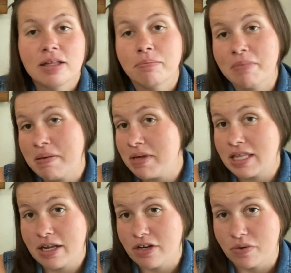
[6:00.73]
Maybe
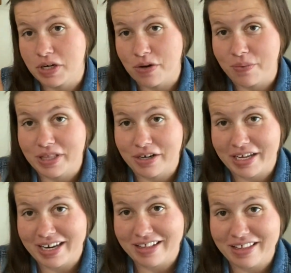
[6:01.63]
they don't know when they're
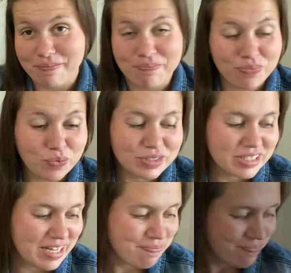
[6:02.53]
getting them. We'll
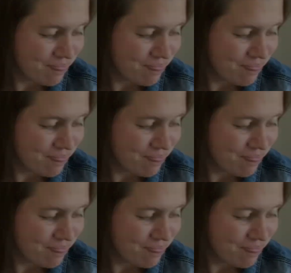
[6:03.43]
see.